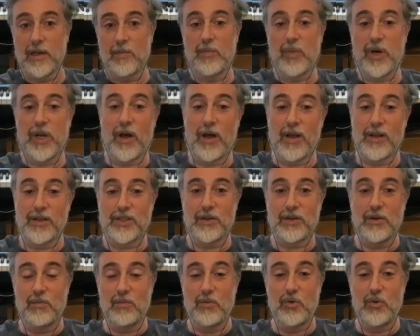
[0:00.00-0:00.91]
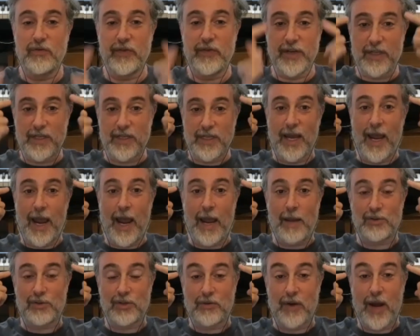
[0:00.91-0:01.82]
but also move it to
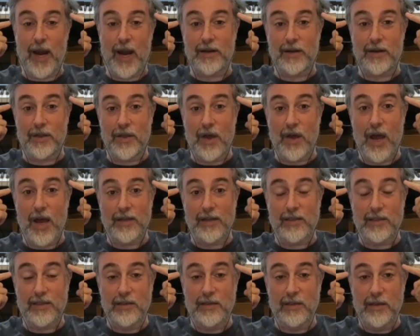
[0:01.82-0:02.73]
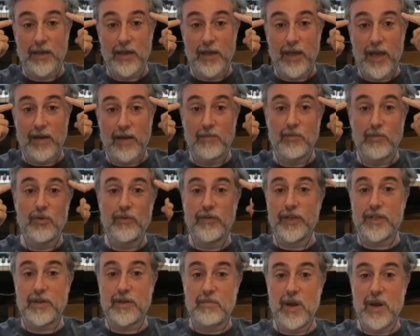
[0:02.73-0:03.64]
abstract thoughts and move
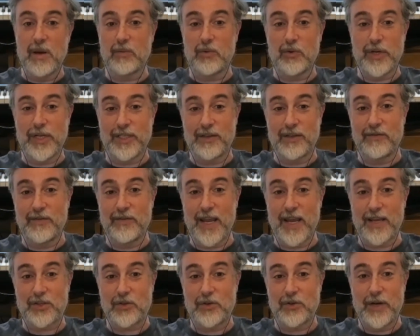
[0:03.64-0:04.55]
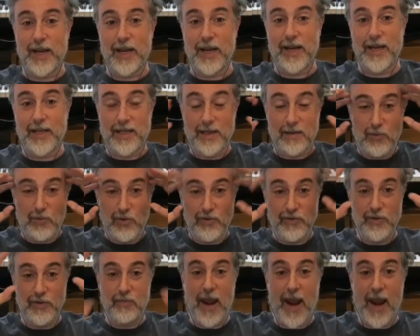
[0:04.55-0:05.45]
it to memories of yesterday and then move
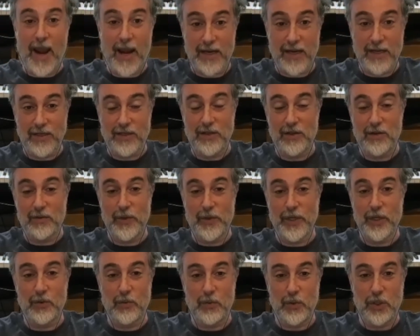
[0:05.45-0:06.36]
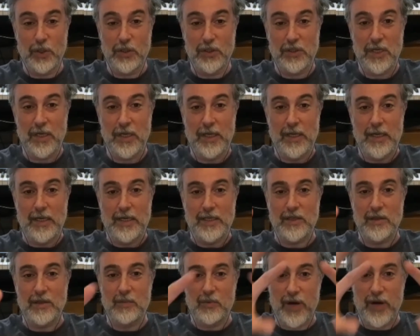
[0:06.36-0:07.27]
it back into the real world.
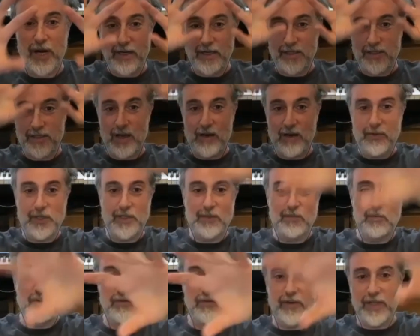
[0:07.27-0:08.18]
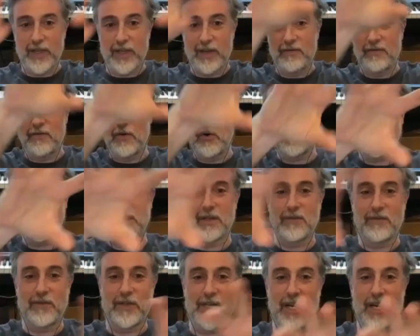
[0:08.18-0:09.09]
So the brain is always moving that focus
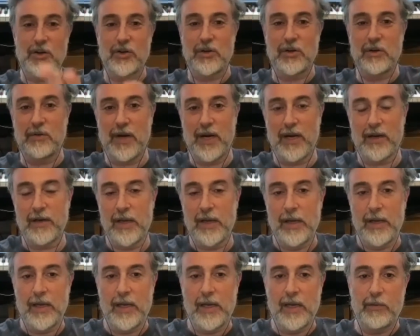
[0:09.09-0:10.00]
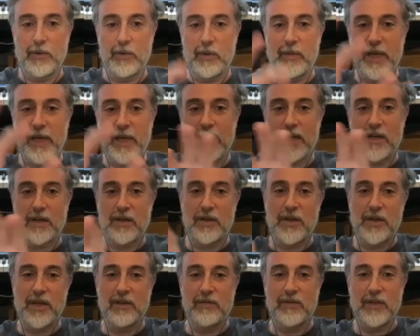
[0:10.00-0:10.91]
of attention around. And we began to
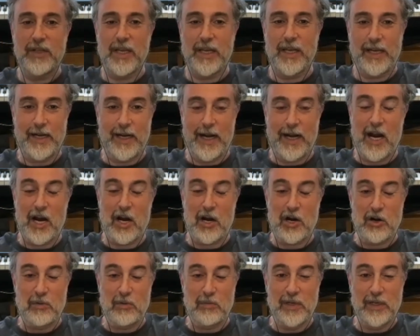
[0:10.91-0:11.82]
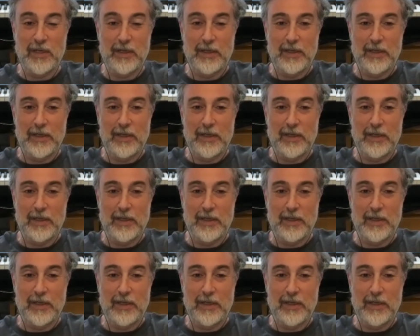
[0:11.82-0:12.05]
think of it like an arm